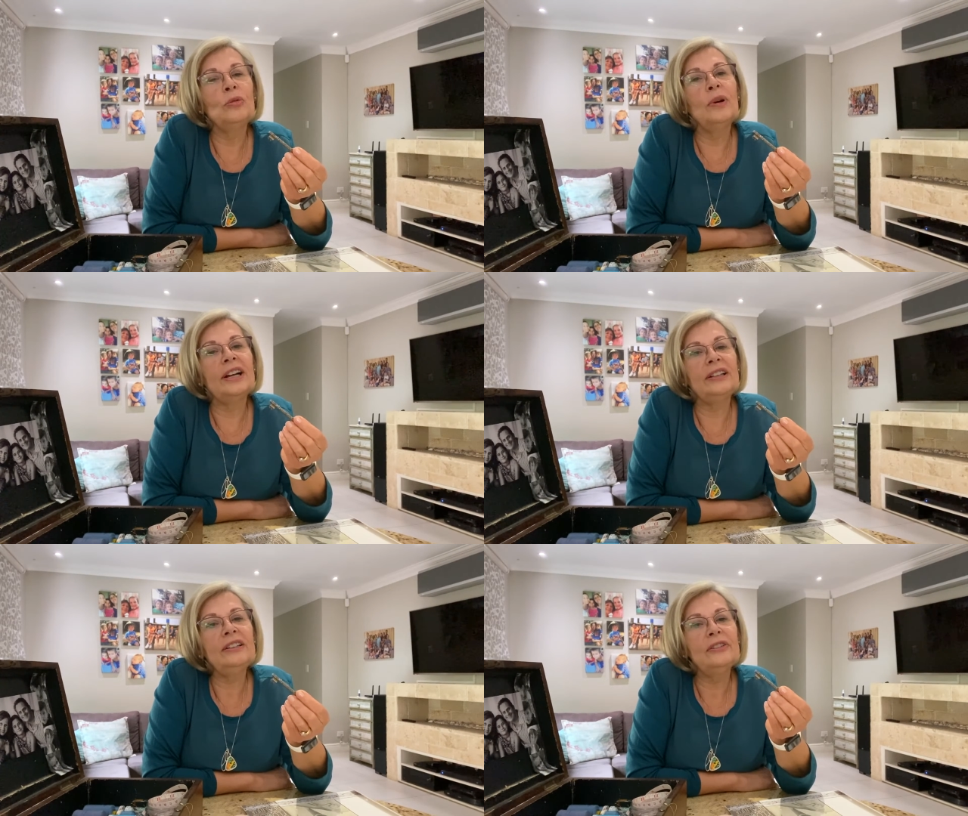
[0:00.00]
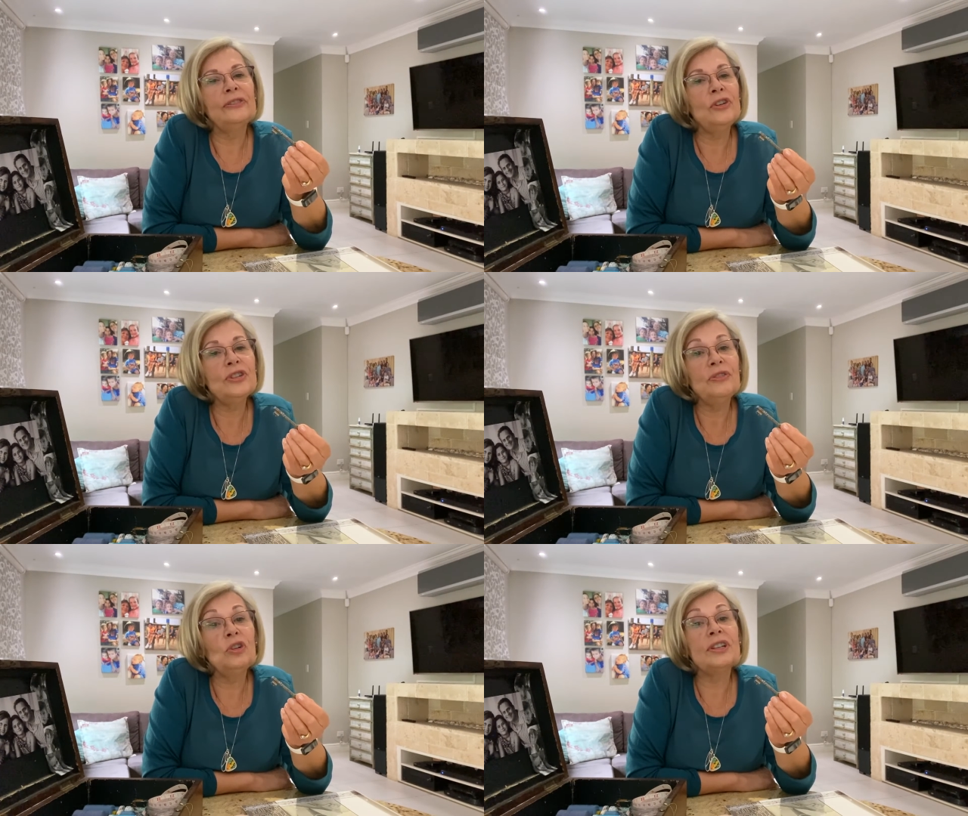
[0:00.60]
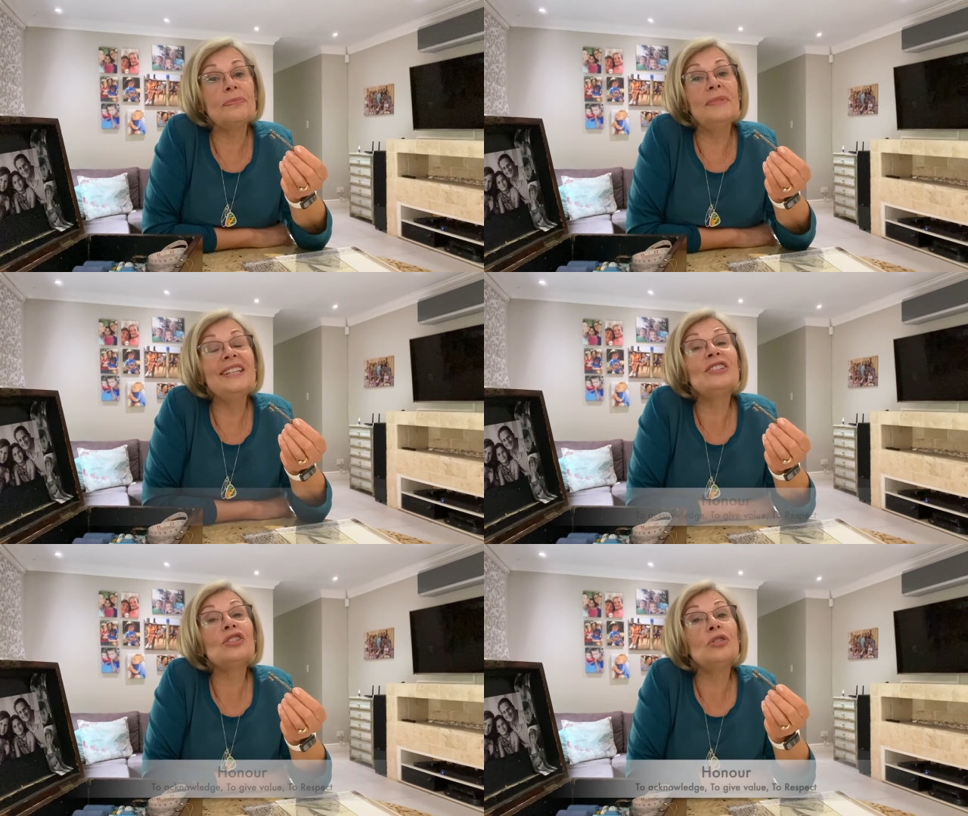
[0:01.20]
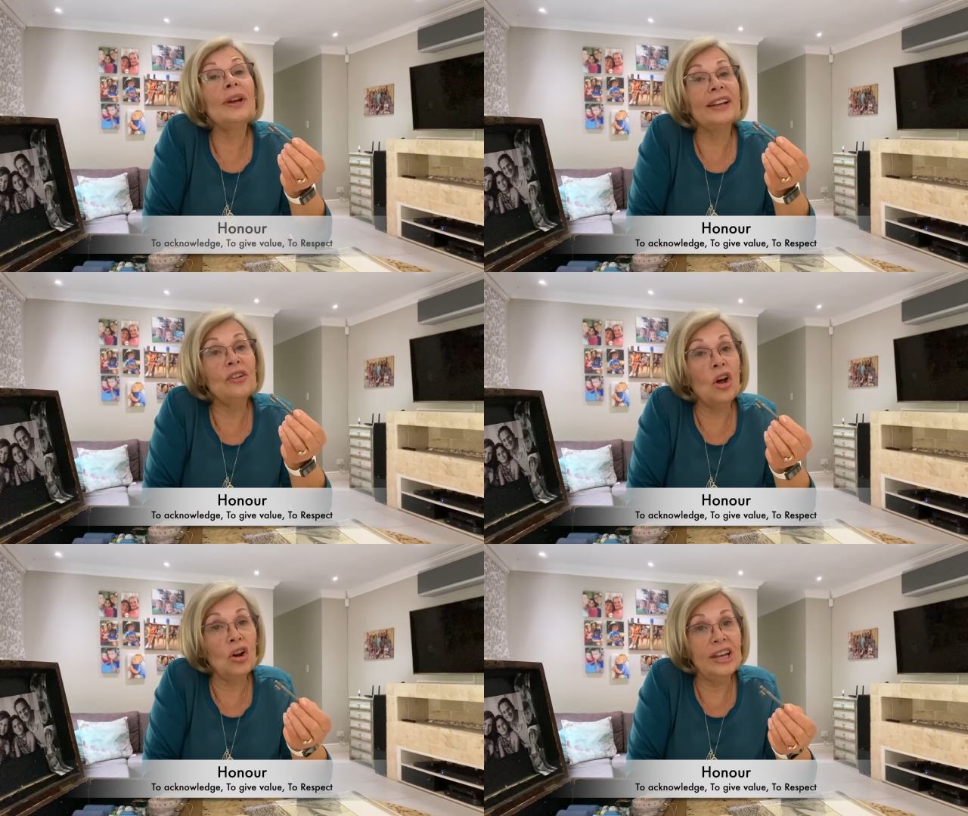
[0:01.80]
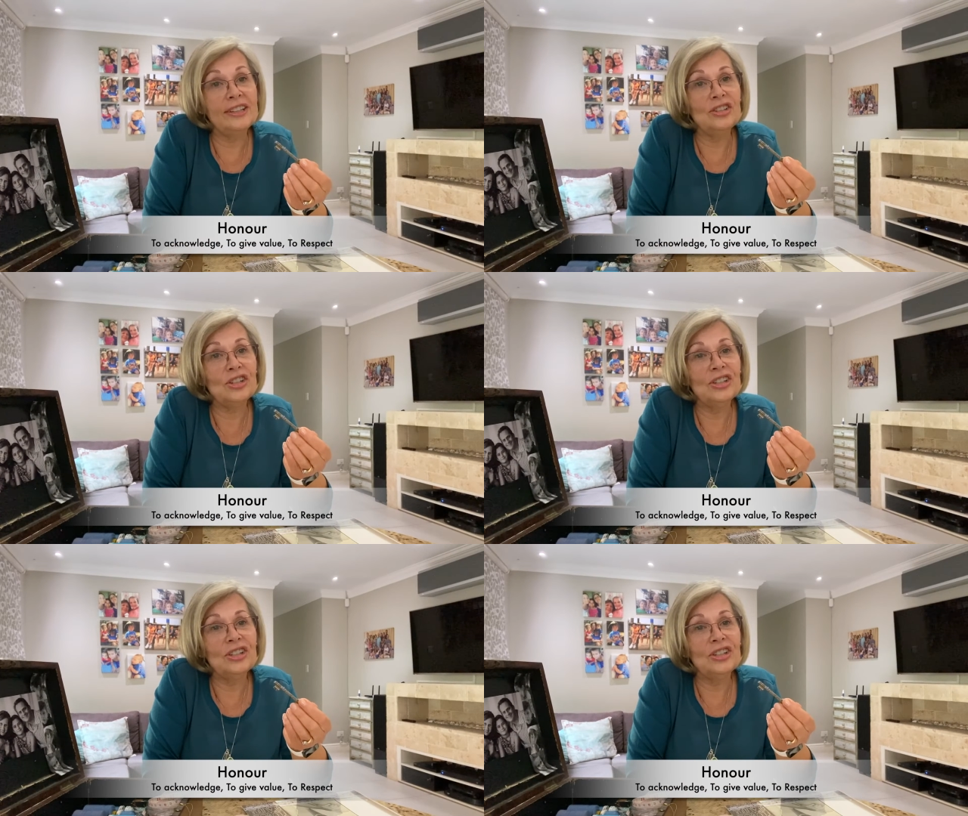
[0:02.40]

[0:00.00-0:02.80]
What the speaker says: Well, first of all, it means to acknowledge.